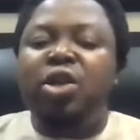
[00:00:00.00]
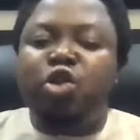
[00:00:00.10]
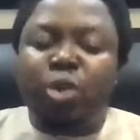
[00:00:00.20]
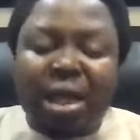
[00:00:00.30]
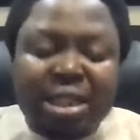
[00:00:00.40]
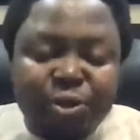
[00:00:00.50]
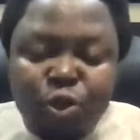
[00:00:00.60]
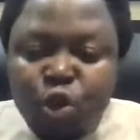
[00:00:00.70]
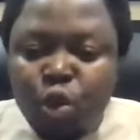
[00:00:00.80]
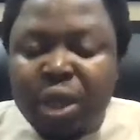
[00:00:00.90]
So that
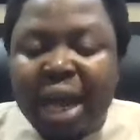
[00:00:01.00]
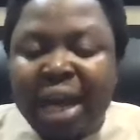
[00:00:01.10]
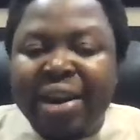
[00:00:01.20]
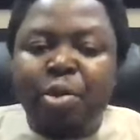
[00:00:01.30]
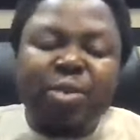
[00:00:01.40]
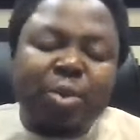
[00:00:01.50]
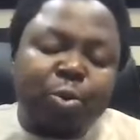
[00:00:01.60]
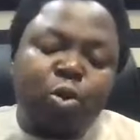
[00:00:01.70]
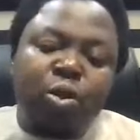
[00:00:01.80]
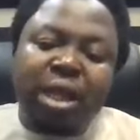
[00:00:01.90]
even though they are Green Mondays
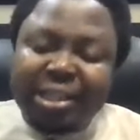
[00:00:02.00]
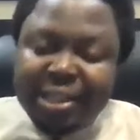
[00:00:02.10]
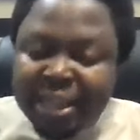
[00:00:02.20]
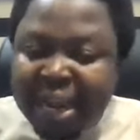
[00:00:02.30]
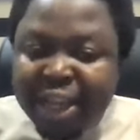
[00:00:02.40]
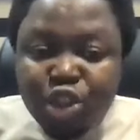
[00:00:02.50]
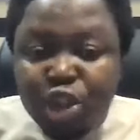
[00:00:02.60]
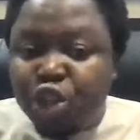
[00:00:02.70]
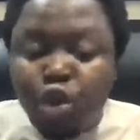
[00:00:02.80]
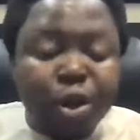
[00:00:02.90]
people, there's still an
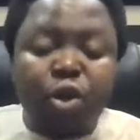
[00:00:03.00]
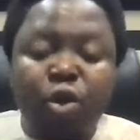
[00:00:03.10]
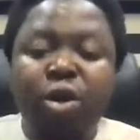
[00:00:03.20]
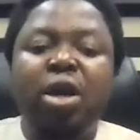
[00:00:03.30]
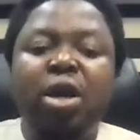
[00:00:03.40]
exchange going on.